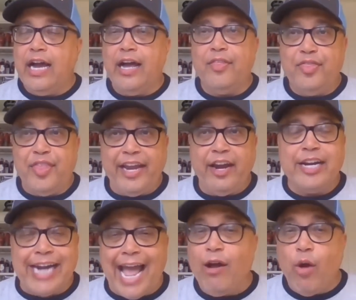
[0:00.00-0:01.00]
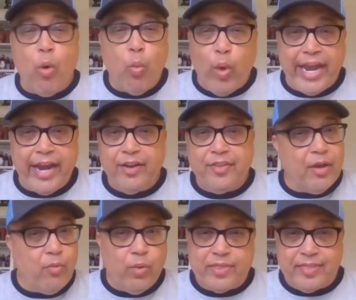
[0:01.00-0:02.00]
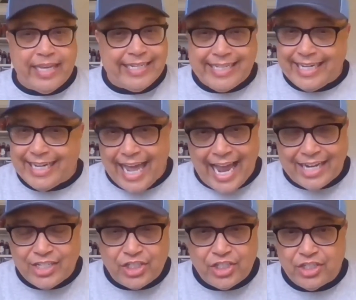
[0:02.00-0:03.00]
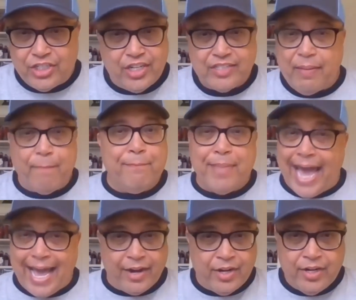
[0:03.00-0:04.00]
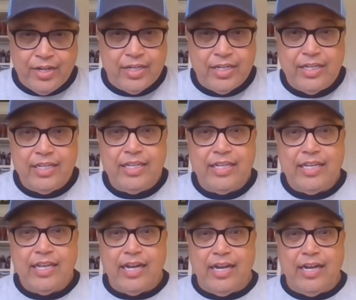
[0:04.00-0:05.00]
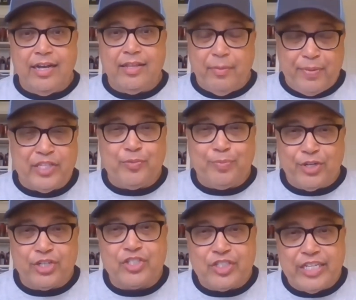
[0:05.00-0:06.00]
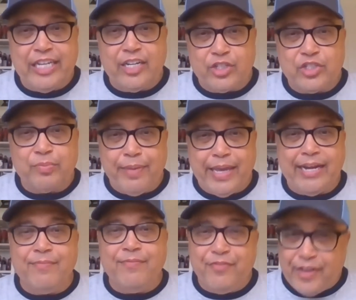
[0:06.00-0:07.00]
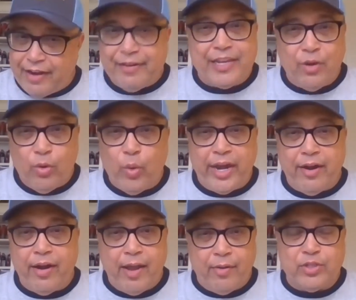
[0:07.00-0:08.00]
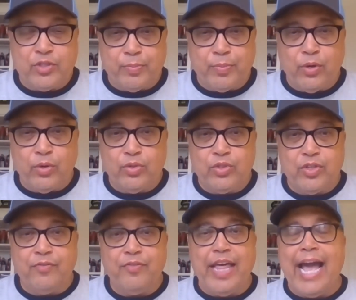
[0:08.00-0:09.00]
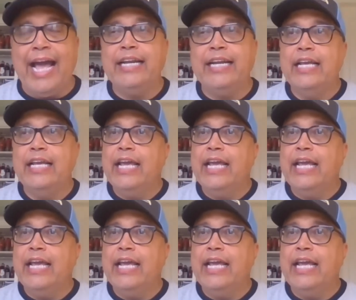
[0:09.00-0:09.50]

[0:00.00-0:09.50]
Uh, they are now aware that what they did last year doesn't matter. Uh, the Pittsburgh Steelers made them very aware, I would suppose, of that.